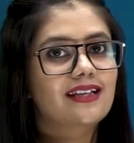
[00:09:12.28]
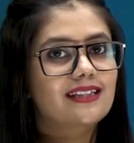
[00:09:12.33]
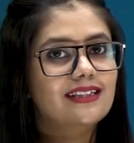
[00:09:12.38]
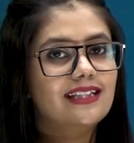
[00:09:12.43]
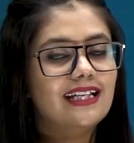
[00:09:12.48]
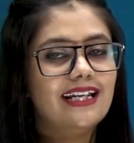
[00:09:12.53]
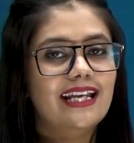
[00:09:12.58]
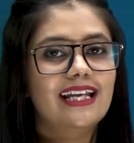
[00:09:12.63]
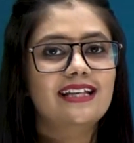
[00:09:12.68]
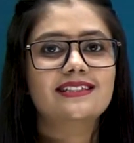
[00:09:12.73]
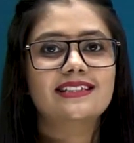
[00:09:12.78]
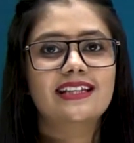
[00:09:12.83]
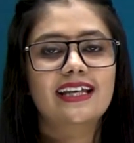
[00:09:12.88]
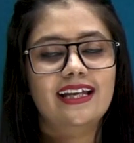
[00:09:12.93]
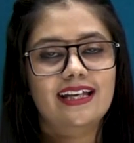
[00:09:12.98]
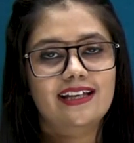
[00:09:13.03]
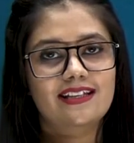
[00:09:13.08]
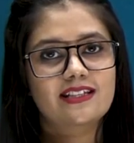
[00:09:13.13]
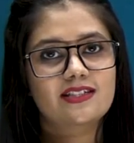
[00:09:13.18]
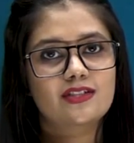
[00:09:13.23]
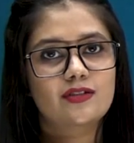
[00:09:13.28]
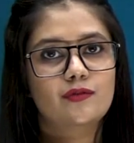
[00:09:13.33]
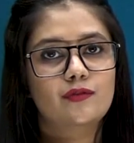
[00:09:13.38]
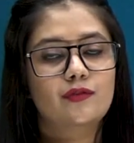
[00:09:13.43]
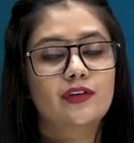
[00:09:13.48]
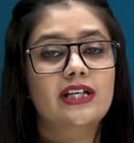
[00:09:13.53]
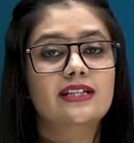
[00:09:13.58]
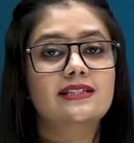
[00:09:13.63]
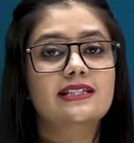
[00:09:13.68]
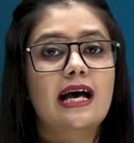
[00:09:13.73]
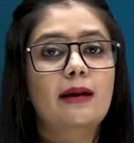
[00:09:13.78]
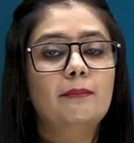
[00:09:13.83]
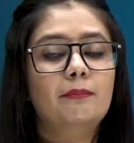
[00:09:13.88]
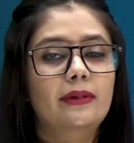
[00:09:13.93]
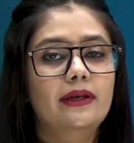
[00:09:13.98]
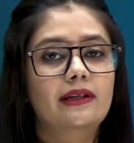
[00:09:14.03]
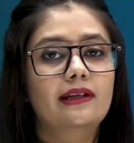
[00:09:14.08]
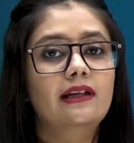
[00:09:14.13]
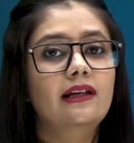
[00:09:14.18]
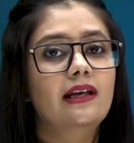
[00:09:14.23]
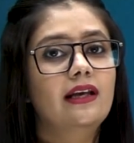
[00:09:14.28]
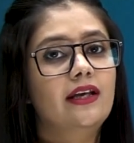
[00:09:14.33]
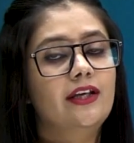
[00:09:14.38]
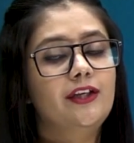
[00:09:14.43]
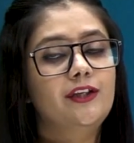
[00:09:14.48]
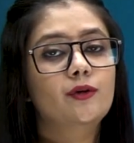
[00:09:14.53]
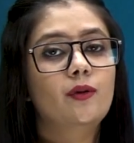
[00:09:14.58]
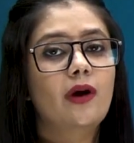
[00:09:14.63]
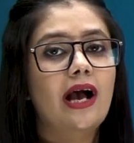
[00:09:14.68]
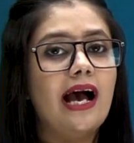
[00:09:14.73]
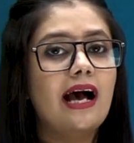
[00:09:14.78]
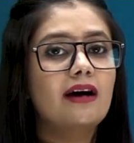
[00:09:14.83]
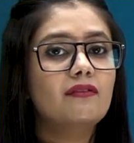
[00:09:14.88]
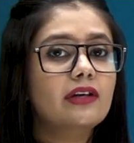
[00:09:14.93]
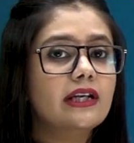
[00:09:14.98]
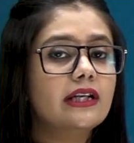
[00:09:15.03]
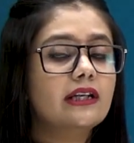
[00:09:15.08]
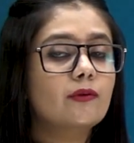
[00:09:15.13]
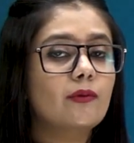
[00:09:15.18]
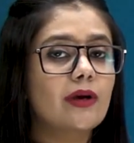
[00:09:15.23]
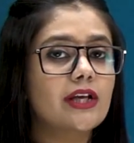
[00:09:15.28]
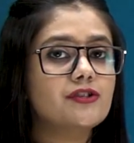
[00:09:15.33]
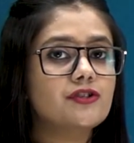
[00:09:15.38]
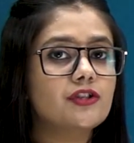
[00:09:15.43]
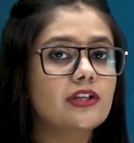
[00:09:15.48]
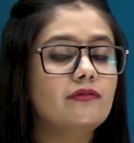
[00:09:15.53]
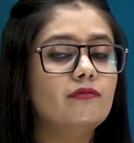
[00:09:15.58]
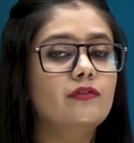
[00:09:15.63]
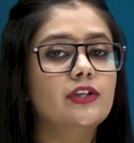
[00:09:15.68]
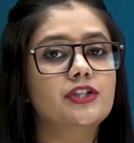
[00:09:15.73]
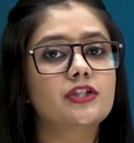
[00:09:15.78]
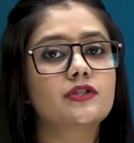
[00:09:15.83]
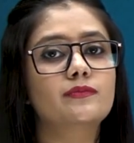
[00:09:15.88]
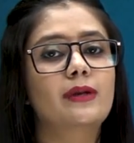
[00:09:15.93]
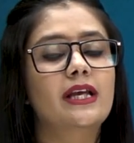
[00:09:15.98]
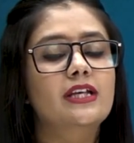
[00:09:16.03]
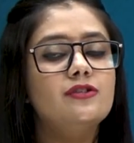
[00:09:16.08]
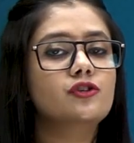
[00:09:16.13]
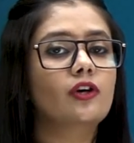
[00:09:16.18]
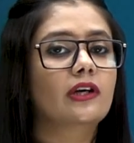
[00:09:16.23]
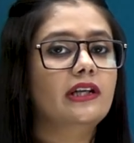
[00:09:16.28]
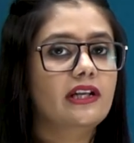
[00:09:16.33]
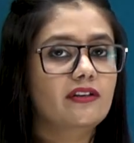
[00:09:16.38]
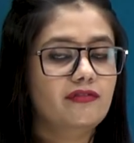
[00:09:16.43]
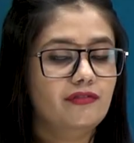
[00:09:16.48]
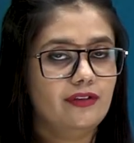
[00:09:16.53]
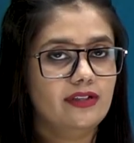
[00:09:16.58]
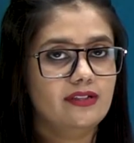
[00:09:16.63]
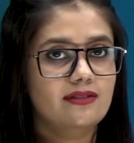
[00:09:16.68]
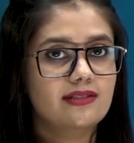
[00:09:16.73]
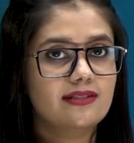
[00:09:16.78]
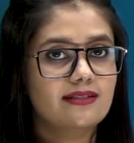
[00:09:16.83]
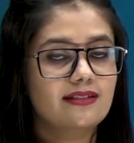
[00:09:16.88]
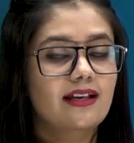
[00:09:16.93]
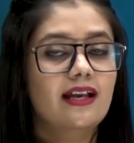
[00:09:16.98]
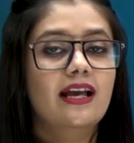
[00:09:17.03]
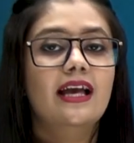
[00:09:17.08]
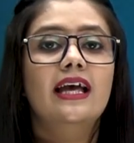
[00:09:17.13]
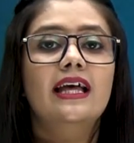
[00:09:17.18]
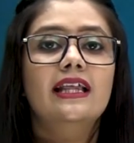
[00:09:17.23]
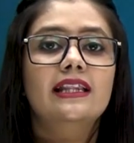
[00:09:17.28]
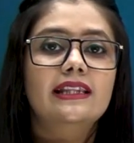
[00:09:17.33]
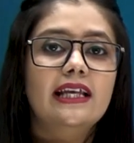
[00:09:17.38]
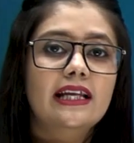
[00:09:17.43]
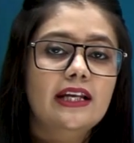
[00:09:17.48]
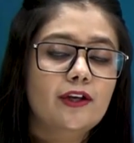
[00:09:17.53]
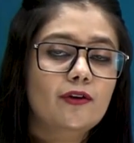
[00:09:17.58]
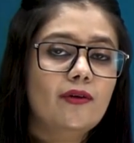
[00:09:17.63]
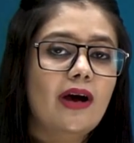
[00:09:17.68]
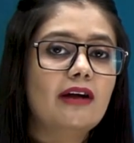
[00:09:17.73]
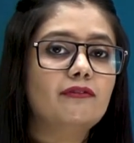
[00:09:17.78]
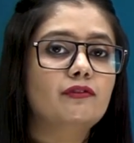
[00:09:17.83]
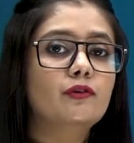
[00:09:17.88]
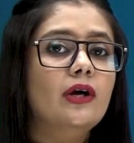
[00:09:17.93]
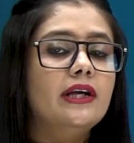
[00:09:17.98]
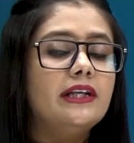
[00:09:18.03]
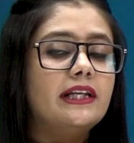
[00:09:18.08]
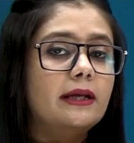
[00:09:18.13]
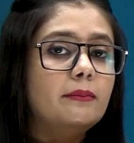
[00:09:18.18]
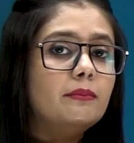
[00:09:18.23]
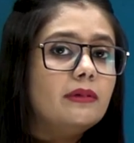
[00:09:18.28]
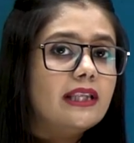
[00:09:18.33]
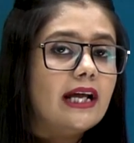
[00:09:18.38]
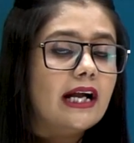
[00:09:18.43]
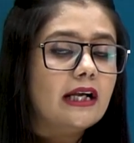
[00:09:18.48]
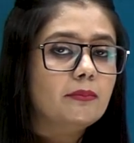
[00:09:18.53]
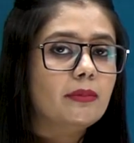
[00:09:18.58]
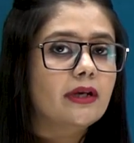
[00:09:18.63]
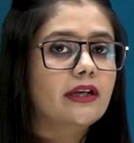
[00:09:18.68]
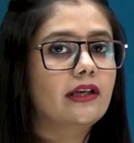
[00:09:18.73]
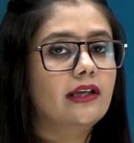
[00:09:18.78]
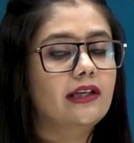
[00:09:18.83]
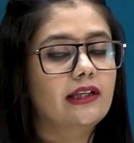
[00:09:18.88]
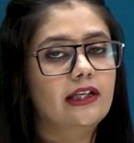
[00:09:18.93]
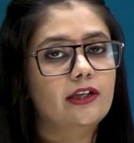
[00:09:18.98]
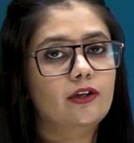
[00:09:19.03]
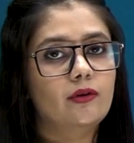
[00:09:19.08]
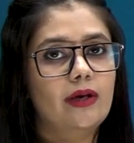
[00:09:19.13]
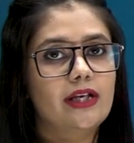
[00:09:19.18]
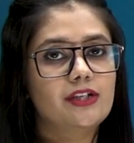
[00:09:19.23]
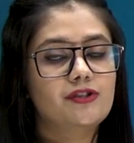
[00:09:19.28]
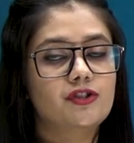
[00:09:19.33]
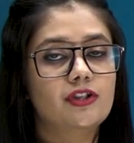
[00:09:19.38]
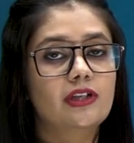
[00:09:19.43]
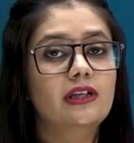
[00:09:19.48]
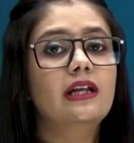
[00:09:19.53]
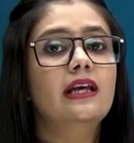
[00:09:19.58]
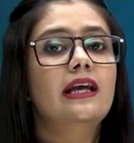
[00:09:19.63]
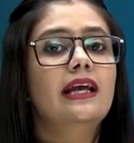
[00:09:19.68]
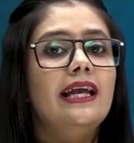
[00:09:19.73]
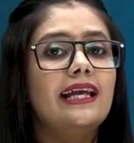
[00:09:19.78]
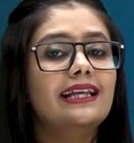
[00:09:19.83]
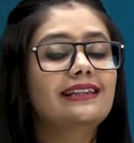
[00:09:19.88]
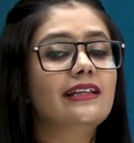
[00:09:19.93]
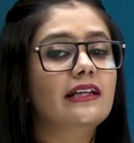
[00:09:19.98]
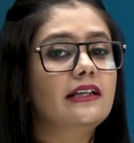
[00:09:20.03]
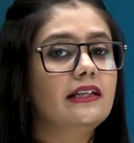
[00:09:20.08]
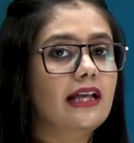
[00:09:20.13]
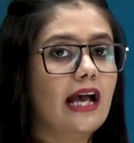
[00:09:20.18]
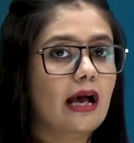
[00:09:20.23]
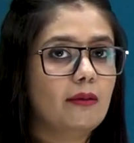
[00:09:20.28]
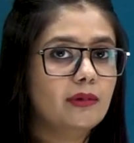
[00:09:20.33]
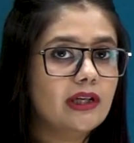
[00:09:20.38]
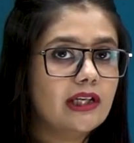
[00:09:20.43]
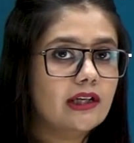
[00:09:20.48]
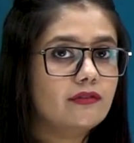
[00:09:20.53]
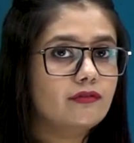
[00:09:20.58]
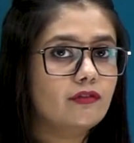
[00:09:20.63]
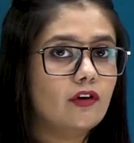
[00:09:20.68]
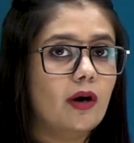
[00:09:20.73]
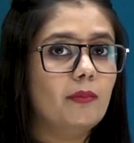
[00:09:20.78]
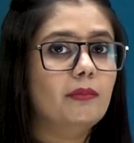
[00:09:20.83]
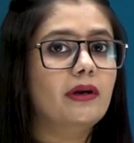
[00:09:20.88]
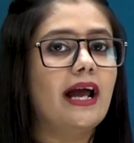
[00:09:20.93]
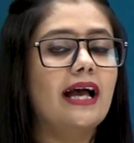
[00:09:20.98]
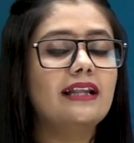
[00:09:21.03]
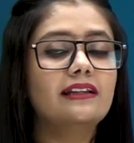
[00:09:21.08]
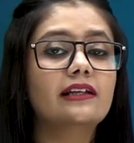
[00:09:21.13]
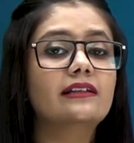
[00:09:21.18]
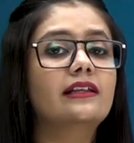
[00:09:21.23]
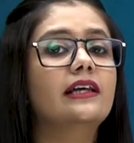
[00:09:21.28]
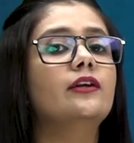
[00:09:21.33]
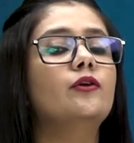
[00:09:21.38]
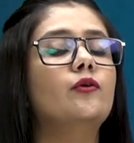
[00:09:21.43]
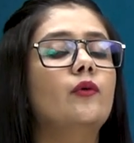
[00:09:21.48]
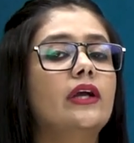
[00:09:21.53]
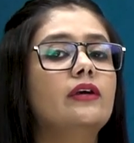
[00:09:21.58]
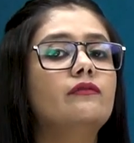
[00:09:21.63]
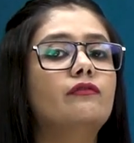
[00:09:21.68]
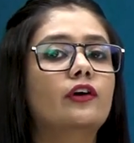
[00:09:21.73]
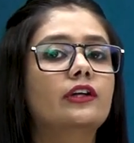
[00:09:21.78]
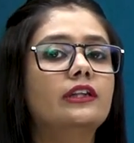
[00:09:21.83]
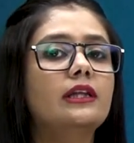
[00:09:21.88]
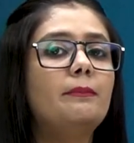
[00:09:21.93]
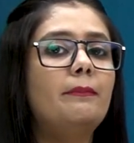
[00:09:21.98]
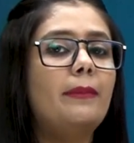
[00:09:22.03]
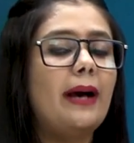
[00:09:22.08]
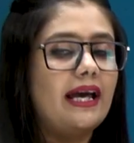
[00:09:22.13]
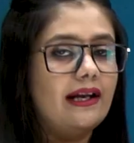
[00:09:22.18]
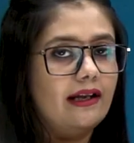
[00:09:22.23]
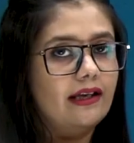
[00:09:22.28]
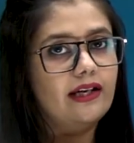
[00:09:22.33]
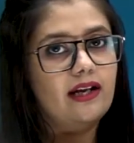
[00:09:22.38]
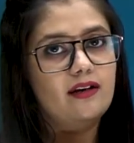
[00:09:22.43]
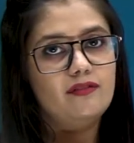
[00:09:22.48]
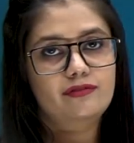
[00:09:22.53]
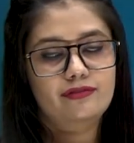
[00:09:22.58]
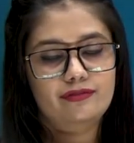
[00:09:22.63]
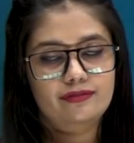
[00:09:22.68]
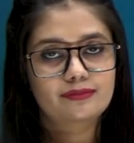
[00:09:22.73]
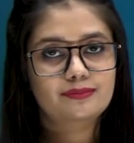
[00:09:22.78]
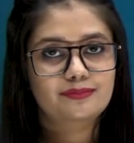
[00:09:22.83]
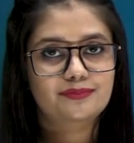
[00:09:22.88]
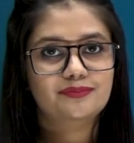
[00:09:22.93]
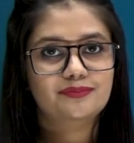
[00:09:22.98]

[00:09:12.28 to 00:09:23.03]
The next thing is, for example, you have a question which is based on difference. Then you have to attempt that particular question in the tabular form rather than going for the paragraph.